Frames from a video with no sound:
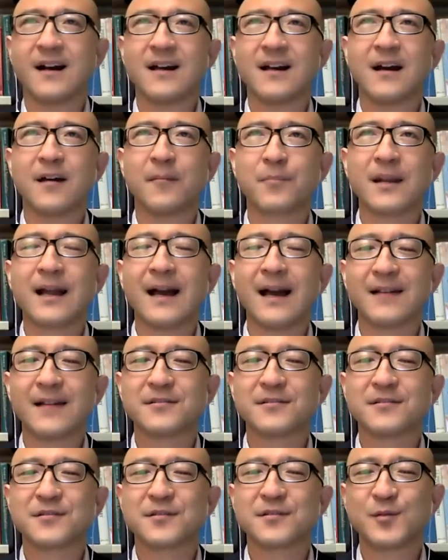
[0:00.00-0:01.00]

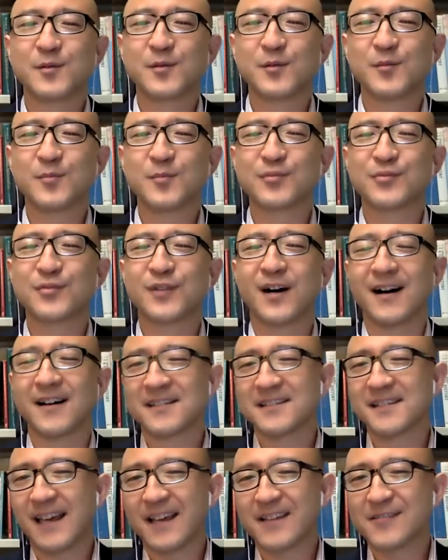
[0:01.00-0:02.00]
applies to
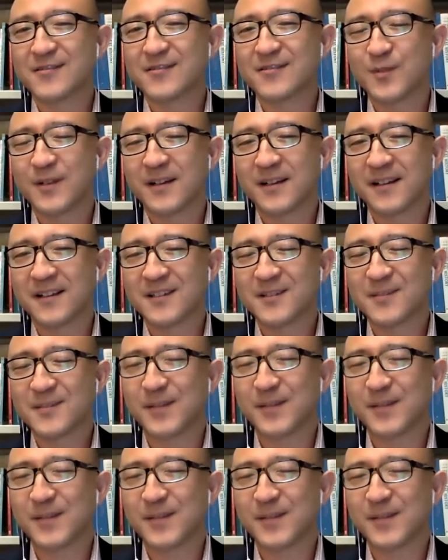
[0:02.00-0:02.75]
broadly Asian Americans,